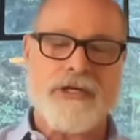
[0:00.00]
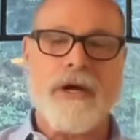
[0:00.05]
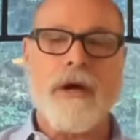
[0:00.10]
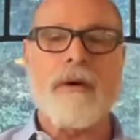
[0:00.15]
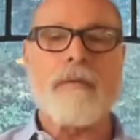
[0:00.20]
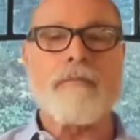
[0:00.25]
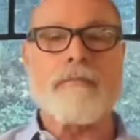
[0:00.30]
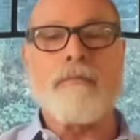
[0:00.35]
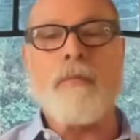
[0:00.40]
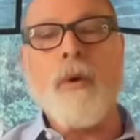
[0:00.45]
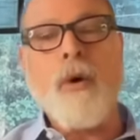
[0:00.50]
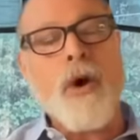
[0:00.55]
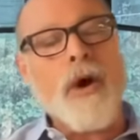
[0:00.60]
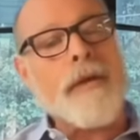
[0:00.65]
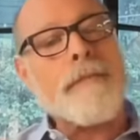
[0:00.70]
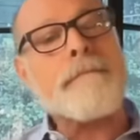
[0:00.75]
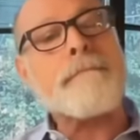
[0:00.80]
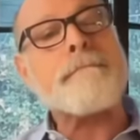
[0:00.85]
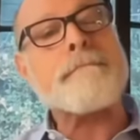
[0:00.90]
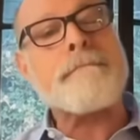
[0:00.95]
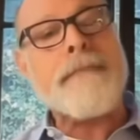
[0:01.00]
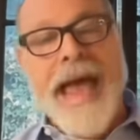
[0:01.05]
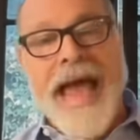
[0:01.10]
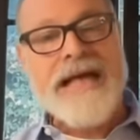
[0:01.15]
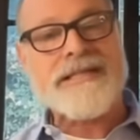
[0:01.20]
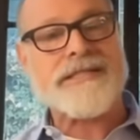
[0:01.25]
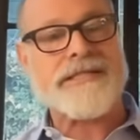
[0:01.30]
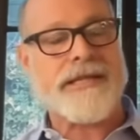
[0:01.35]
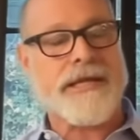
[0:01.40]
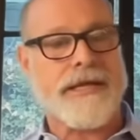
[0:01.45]
more
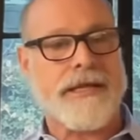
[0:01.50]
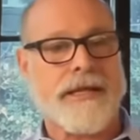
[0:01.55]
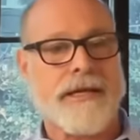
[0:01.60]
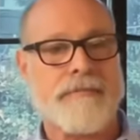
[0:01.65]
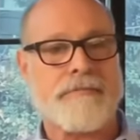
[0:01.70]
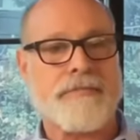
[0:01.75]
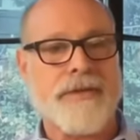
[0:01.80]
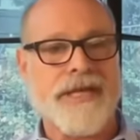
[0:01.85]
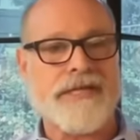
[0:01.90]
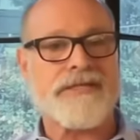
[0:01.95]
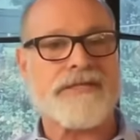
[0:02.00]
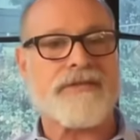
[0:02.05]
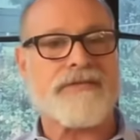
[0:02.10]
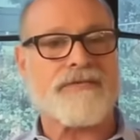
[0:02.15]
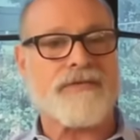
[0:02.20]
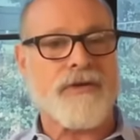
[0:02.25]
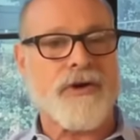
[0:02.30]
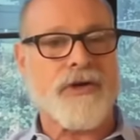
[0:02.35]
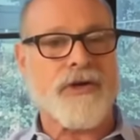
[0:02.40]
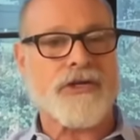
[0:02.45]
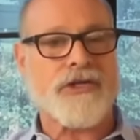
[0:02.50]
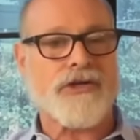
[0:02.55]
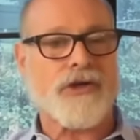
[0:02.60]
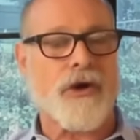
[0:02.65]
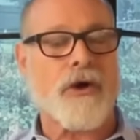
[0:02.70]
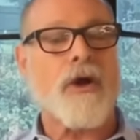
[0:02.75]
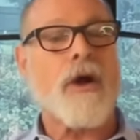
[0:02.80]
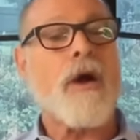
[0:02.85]
masculine piece of furniture.